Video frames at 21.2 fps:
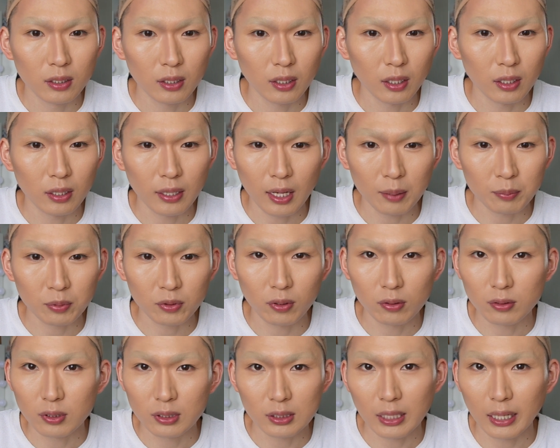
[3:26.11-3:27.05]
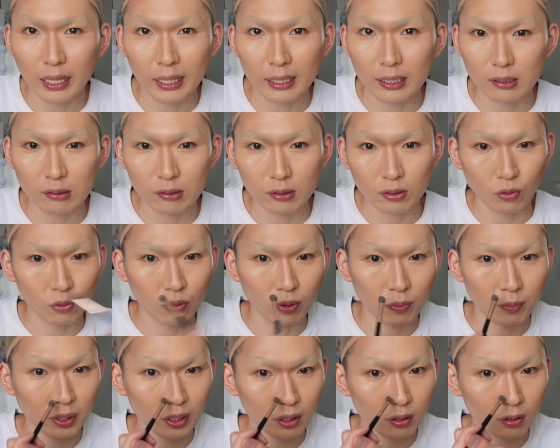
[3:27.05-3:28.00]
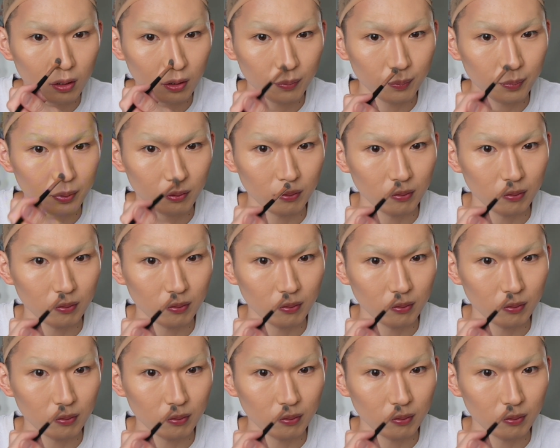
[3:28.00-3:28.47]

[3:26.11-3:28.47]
in absolute silence doing makeup.